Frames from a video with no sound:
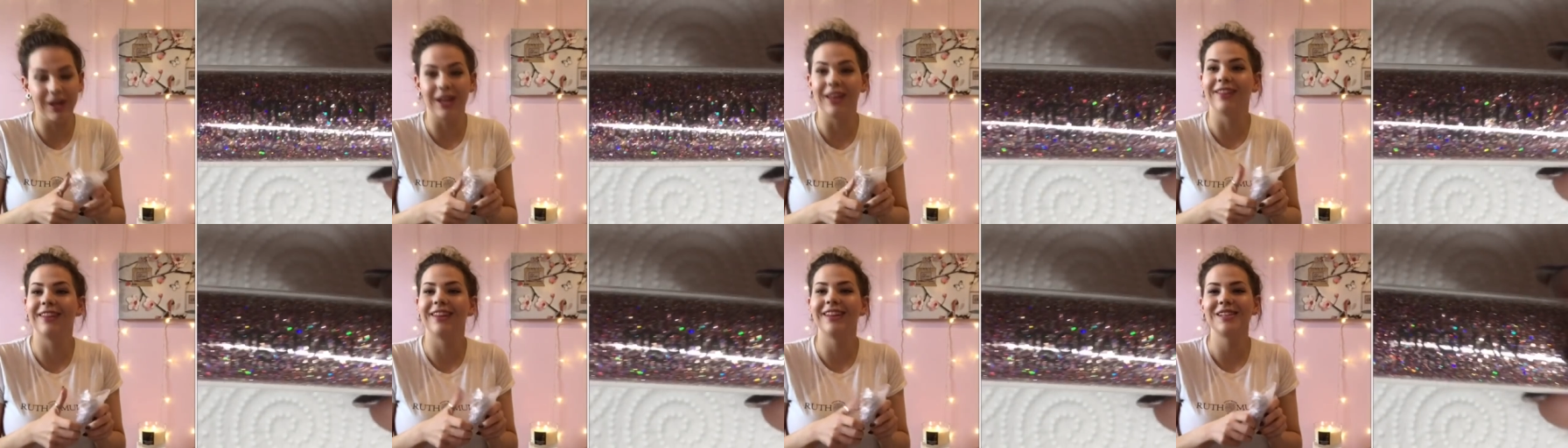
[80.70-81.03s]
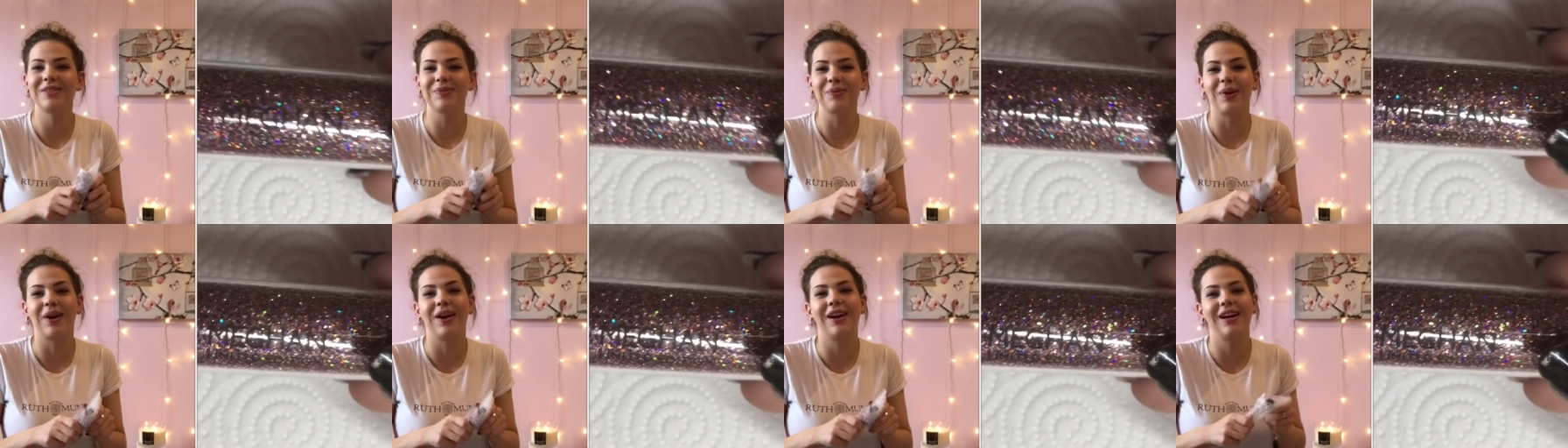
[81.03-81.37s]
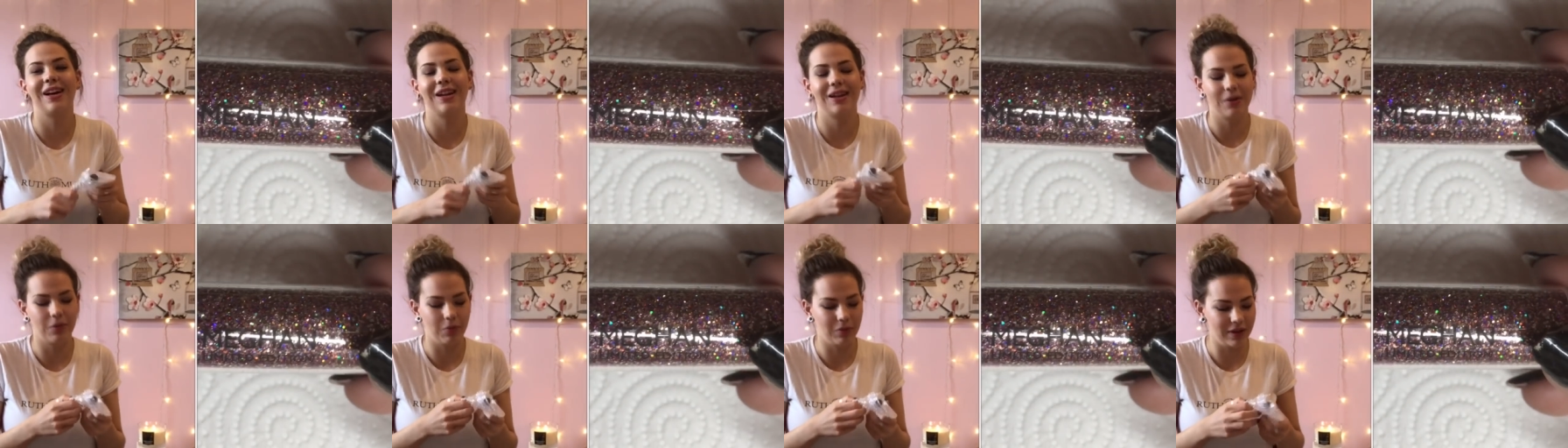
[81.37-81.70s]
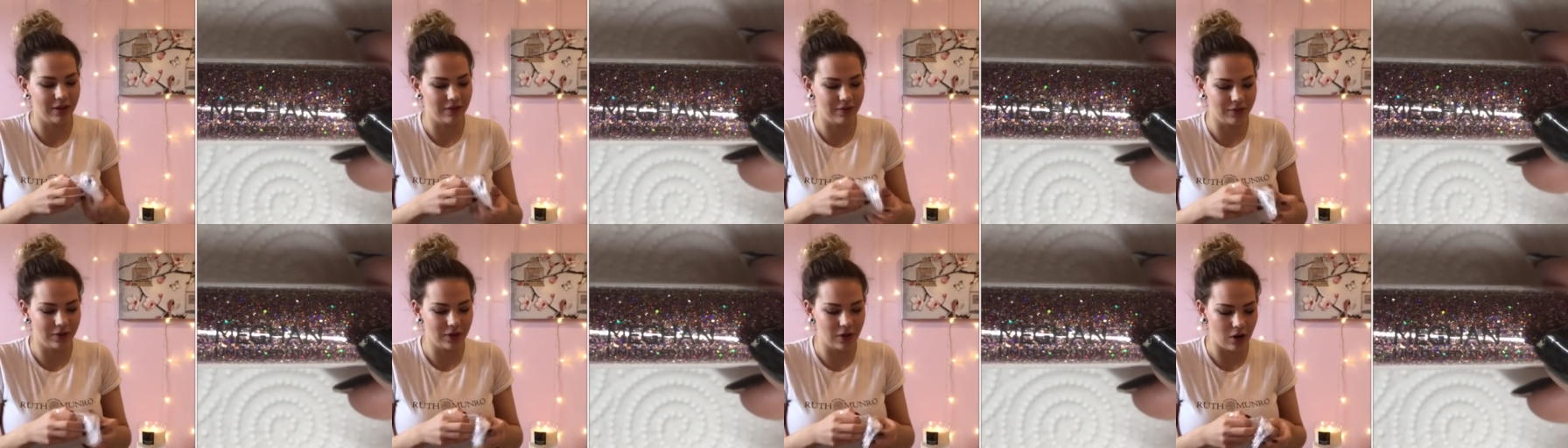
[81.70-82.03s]
but in this one,
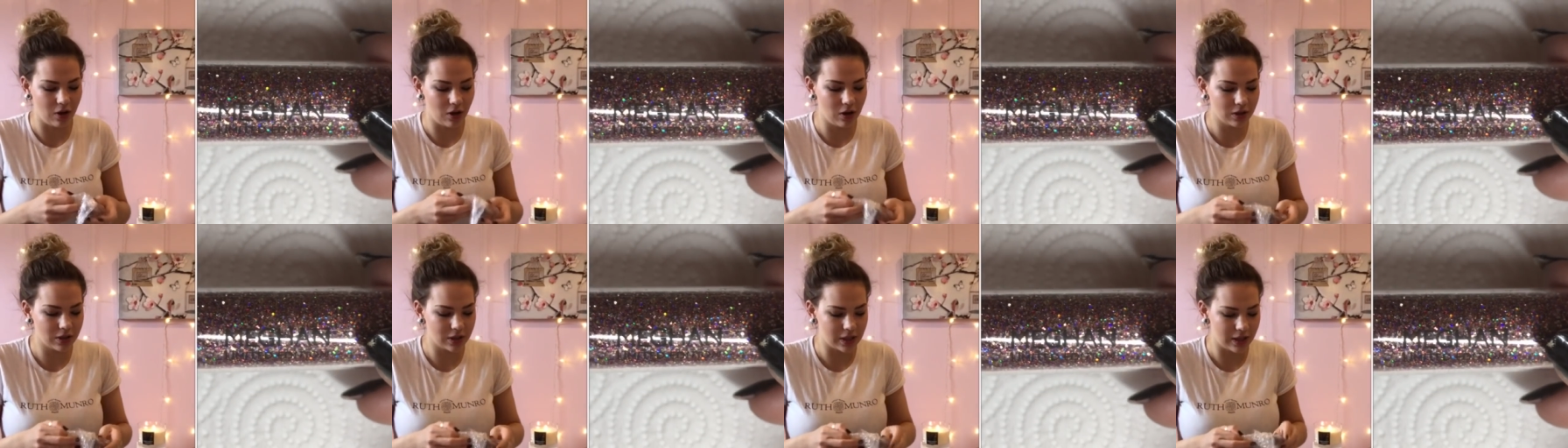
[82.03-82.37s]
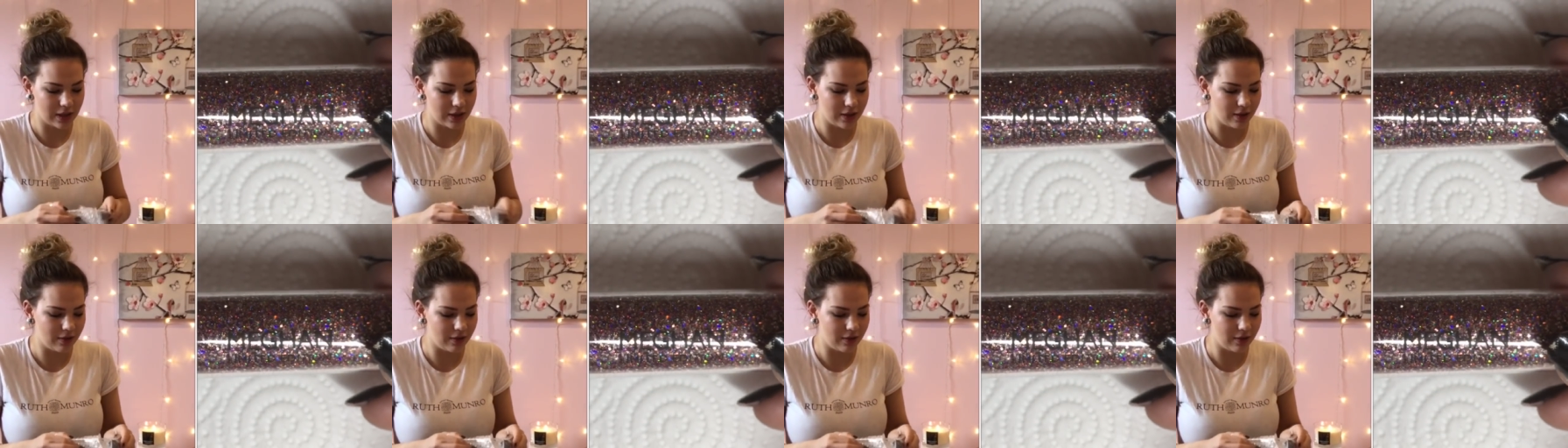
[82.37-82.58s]
we have got